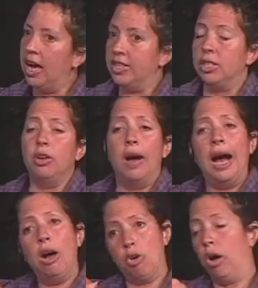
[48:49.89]
I said, no,
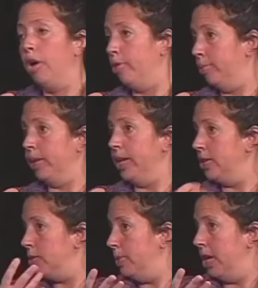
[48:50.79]
I'll call the
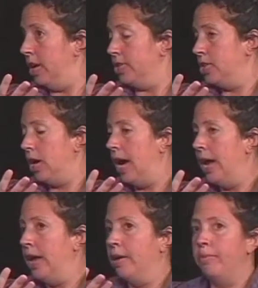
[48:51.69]
police because
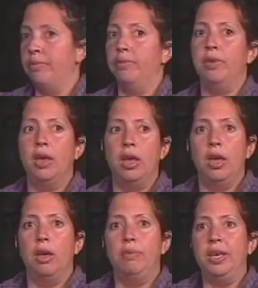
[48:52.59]
I am
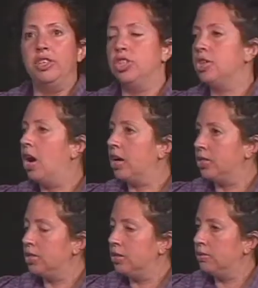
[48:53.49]
being
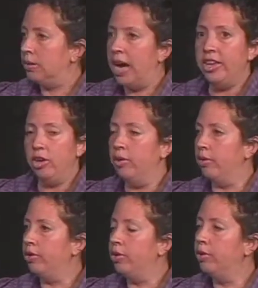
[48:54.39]
stalked by
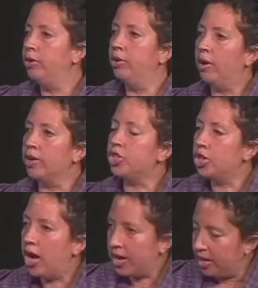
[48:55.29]
you. You are
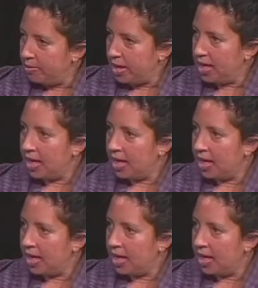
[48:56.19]
stalking me.